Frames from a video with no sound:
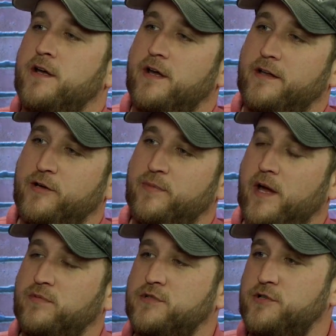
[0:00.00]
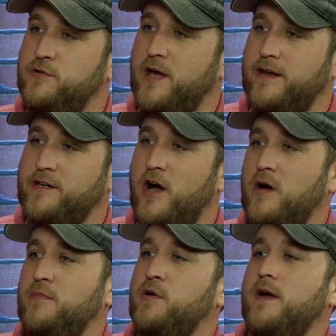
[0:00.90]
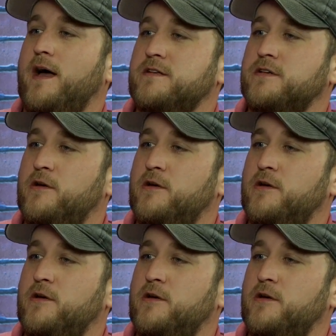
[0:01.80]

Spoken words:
and they'll be able to kind of combo guys